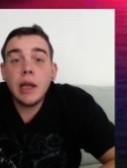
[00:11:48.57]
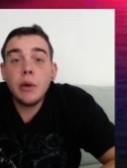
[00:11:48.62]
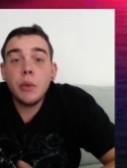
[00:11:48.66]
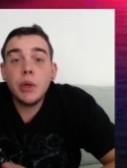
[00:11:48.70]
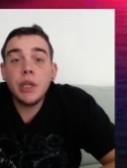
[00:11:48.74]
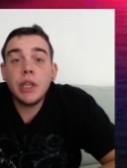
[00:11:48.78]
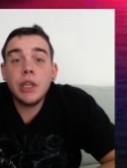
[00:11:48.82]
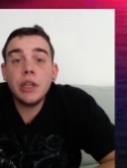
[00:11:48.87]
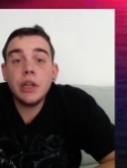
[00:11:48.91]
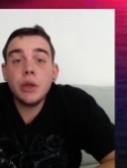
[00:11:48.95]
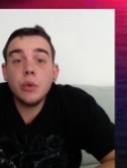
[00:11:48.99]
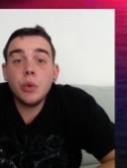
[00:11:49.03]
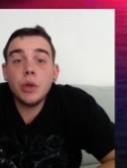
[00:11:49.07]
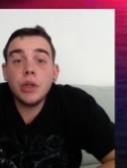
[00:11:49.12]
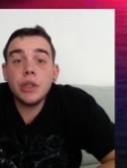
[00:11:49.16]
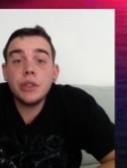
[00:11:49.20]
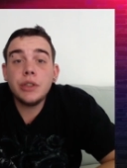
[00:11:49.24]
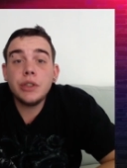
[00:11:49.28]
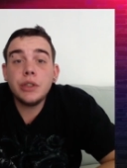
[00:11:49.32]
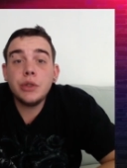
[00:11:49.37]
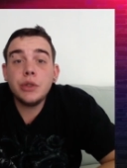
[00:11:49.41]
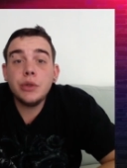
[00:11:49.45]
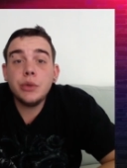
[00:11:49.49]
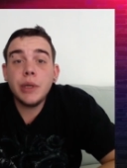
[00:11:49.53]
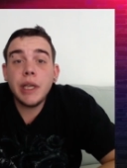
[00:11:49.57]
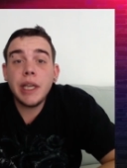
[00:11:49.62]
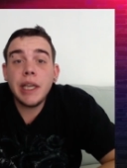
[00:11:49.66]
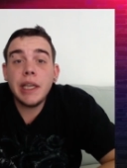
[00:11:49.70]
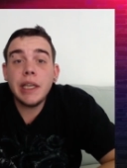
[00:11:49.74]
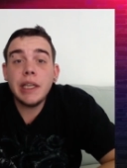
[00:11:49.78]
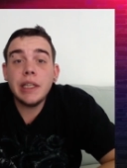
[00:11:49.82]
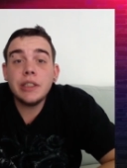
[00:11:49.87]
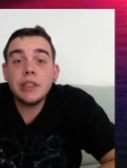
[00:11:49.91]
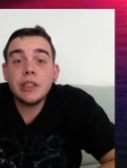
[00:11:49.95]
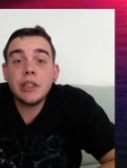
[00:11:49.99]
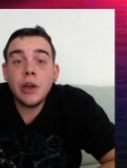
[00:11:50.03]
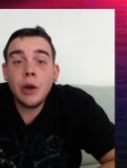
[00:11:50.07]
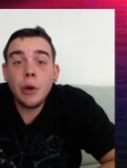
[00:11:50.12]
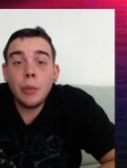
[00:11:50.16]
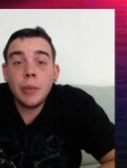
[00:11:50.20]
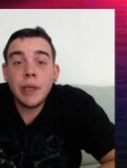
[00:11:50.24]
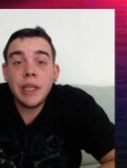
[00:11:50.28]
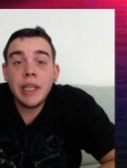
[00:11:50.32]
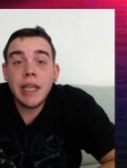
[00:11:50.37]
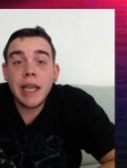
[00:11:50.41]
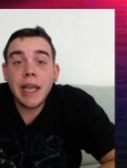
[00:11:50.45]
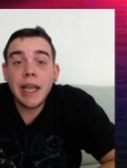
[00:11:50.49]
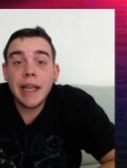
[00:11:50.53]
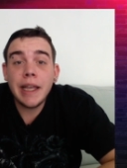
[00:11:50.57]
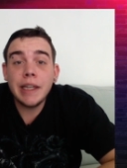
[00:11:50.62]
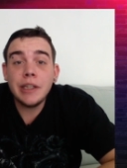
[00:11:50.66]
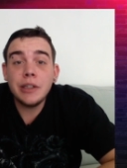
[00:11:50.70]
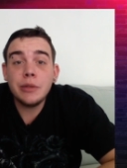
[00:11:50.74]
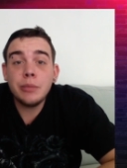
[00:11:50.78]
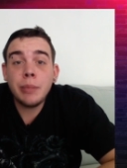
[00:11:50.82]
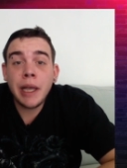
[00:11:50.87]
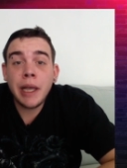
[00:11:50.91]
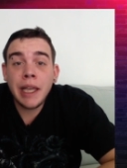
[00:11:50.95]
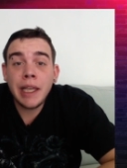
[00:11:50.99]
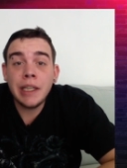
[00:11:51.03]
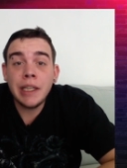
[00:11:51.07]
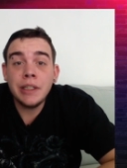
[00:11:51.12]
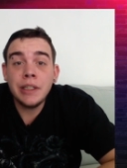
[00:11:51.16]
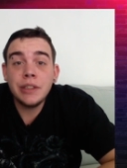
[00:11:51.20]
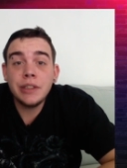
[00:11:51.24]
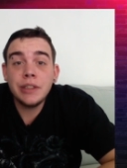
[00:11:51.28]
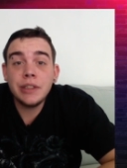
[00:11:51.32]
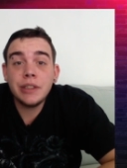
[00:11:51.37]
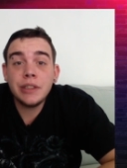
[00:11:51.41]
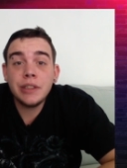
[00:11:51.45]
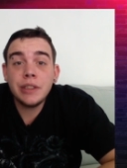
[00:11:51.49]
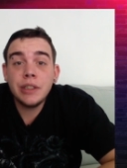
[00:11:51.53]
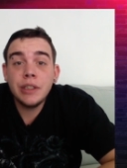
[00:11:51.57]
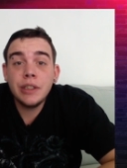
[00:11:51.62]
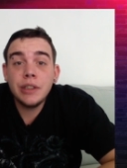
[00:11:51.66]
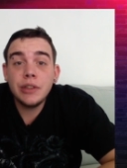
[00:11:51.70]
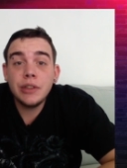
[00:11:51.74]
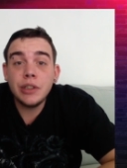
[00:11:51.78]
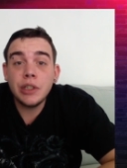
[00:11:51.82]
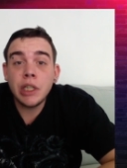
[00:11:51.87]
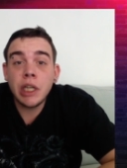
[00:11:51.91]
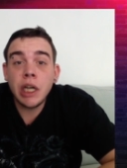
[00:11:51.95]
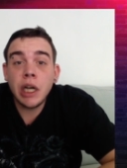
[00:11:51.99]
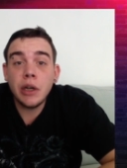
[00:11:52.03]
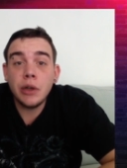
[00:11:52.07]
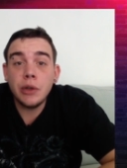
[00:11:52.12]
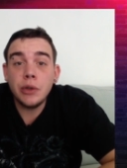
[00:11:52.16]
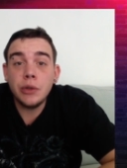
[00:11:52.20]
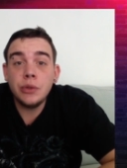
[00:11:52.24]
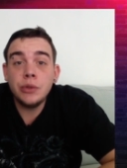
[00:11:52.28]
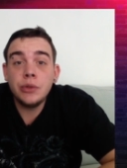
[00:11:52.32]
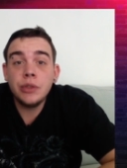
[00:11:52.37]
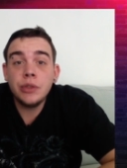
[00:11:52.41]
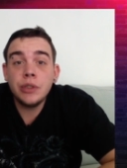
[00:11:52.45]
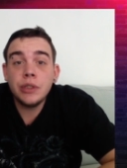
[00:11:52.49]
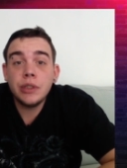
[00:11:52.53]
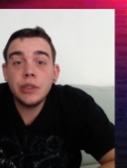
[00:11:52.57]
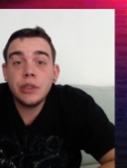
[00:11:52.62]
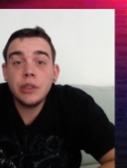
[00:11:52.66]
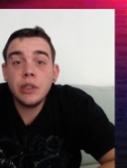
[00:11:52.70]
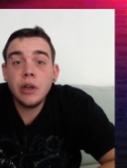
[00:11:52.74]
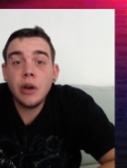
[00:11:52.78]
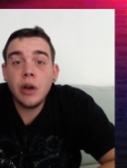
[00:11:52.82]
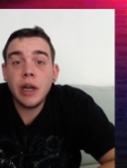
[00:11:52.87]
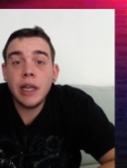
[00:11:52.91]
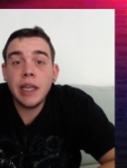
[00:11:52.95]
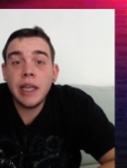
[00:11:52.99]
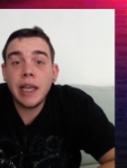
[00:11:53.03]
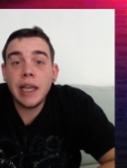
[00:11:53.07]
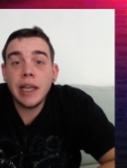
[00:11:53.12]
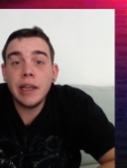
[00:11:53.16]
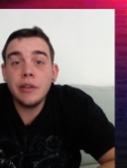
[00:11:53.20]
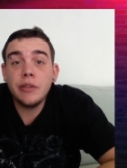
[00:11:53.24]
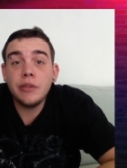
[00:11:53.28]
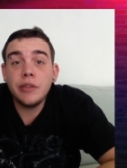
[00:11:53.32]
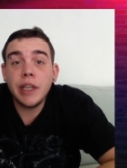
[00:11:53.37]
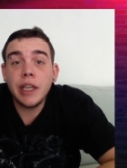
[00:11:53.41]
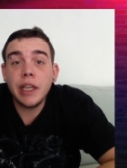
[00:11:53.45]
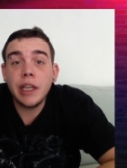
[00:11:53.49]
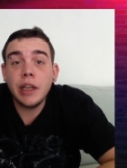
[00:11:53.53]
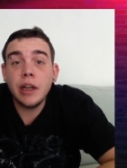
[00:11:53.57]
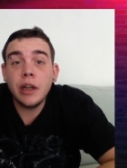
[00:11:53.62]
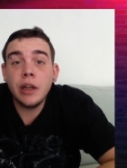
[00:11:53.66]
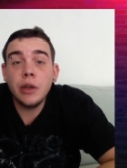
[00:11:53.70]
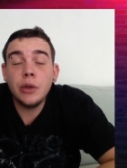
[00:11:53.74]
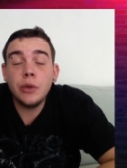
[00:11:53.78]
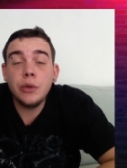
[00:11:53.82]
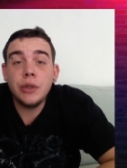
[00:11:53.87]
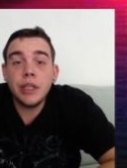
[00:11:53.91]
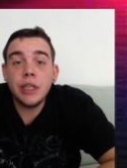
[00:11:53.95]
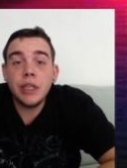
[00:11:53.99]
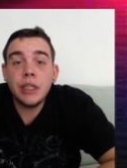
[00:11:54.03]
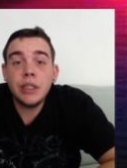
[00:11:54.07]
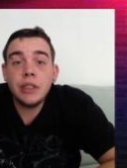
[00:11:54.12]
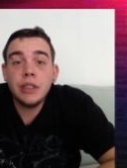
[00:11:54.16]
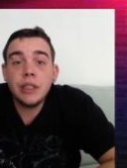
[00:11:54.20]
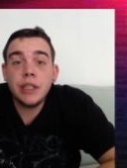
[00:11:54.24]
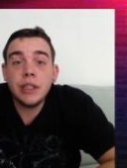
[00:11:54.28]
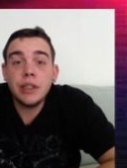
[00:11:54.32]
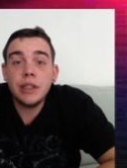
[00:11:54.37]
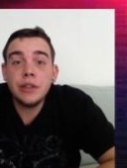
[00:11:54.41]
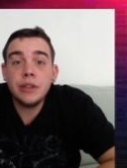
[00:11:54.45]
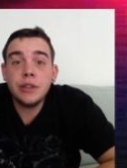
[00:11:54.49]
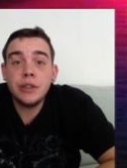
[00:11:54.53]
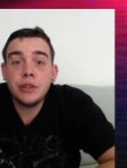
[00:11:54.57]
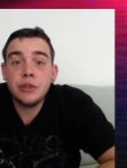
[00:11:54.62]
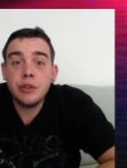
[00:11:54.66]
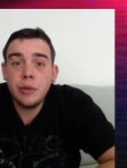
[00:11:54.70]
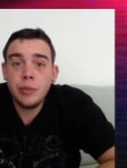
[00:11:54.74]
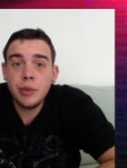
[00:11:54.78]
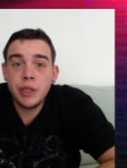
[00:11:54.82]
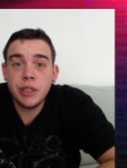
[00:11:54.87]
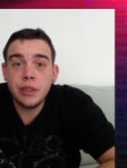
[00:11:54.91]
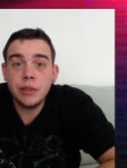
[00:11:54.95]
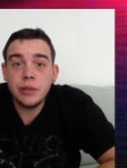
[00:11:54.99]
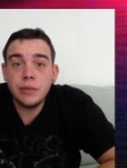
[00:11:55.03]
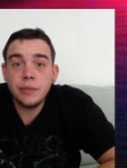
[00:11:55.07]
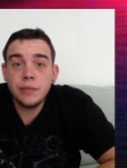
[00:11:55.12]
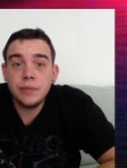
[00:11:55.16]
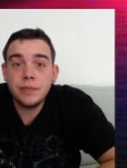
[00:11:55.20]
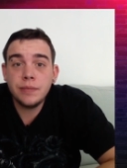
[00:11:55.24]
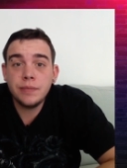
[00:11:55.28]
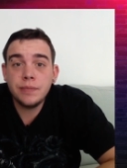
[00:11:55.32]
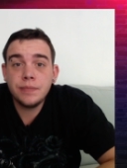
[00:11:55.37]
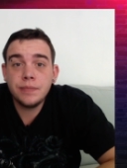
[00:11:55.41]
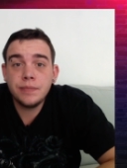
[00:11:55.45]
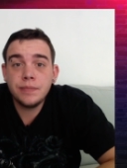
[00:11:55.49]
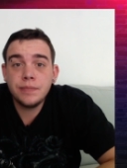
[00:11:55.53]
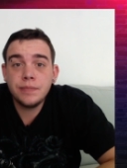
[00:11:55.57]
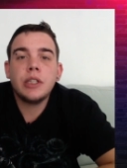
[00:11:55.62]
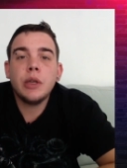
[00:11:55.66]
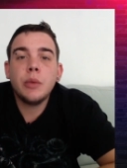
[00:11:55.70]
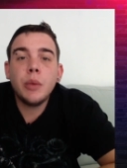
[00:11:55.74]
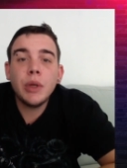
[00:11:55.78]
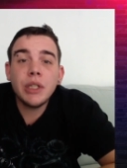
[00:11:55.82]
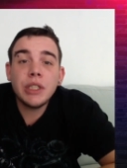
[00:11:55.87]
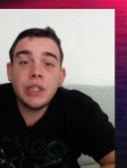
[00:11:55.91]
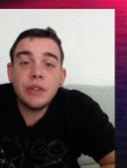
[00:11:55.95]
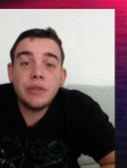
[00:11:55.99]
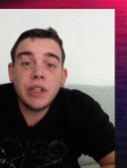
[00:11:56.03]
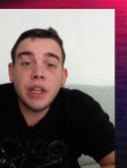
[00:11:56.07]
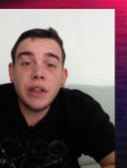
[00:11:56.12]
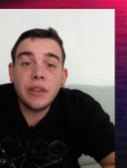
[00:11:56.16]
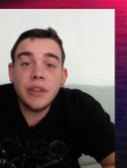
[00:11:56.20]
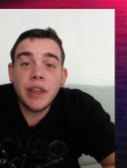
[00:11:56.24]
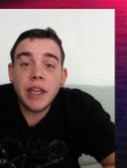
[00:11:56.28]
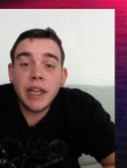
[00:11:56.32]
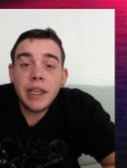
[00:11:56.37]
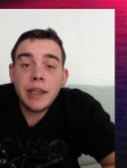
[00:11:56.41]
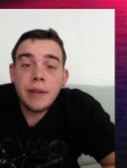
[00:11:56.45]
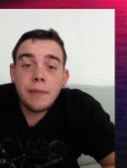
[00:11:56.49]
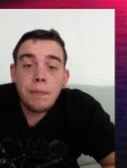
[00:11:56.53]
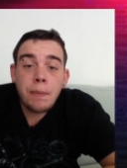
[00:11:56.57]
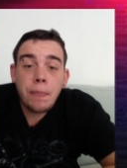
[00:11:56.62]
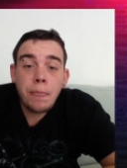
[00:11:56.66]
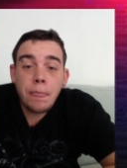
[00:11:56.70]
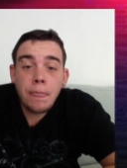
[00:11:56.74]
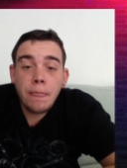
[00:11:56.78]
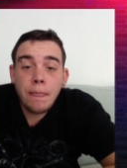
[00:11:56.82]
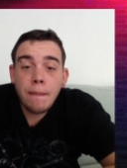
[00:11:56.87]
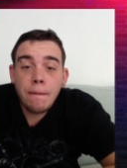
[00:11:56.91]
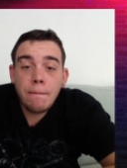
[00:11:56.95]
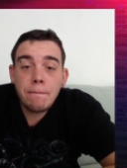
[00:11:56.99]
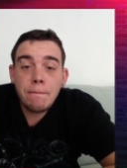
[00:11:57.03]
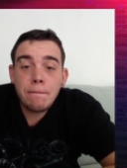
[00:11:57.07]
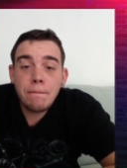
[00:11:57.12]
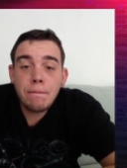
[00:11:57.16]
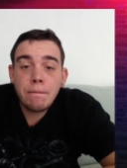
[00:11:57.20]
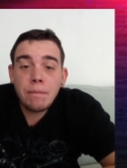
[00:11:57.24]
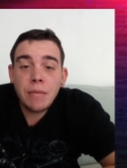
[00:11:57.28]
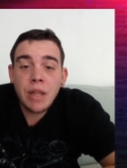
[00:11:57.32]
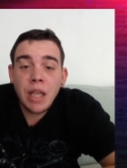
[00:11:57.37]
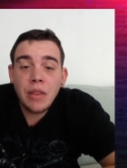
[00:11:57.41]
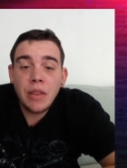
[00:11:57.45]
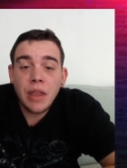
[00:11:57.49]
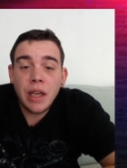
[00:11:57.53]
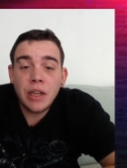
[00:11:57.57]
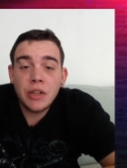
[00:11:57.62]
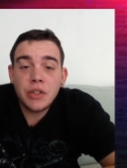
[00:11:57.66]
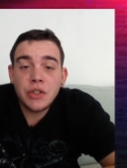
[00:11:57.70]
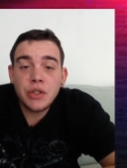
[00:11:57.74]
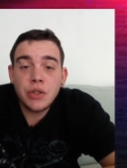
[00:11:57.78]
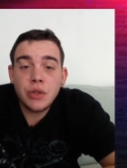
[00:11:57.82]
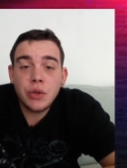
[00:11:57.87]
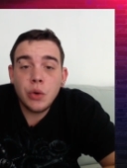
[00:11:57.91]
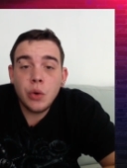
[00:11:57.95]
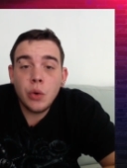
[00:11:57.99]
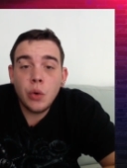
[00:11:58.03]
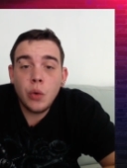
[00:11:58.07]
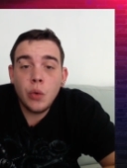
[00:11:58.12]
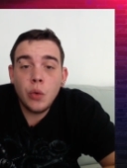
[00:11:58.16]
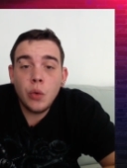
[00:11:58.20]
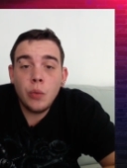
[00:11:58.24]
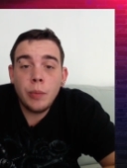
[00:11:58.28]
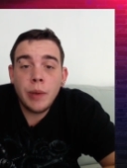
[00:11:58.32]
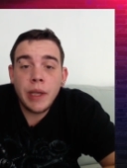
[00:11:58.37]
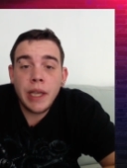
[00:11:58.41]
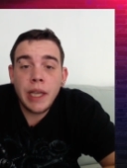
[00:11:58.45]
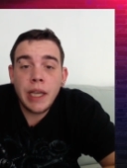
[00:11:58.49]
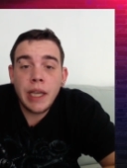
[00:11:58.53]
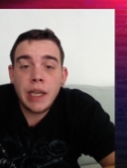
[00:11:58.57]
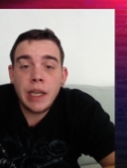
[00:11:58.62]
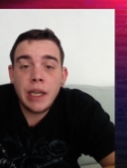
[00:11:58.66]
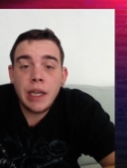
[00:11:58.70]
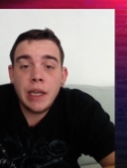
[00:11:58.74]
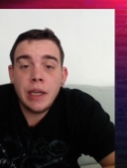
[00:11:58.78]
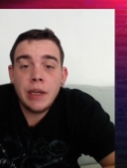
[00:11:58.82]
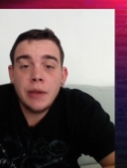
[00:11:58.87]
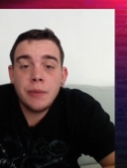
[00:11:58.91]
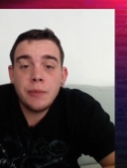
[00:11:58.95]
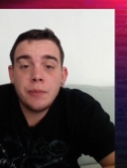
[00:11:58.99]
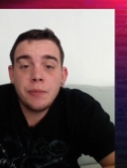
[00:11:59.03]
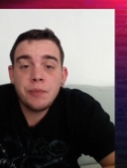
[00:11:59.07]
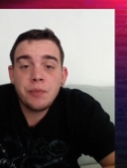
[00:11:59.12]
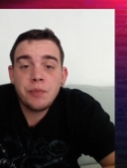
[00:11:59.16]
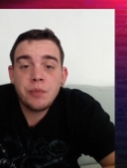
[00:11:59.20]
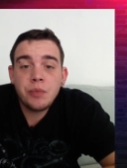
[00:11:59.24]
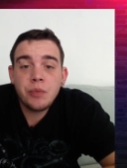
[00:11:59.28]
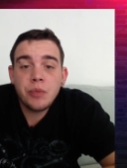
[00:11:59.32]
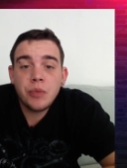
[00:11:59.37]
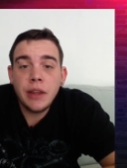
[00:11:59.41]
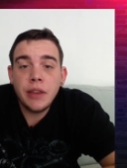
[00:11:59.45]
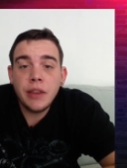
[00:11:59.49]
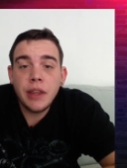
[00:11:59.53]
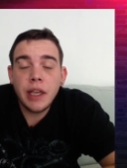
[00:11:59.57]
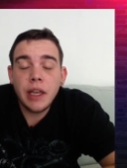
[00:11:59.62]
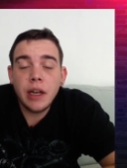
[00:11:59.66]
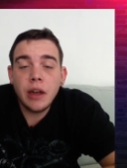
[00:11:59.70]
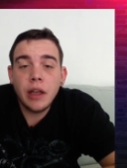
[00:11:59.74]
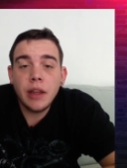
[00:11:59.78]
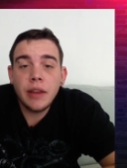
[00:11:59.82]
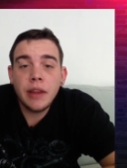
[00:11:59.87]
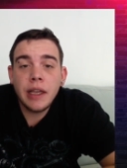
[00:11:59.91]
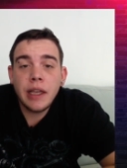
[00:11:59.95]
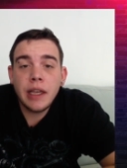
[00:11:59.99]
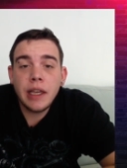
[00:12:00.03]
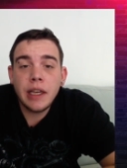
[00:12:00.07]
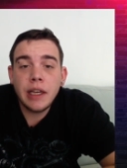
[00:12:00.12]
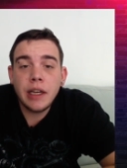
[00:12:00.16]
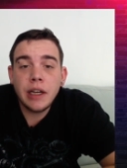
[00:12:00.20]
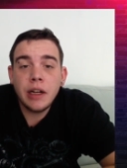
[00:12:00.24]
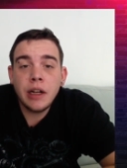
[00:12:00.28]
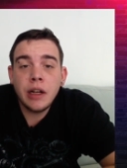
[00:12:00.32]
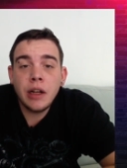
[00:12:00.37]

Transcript: Now what you're going to want to do is copy and paste the code that I have included in the description. So once you've done that, that should all be in there like that.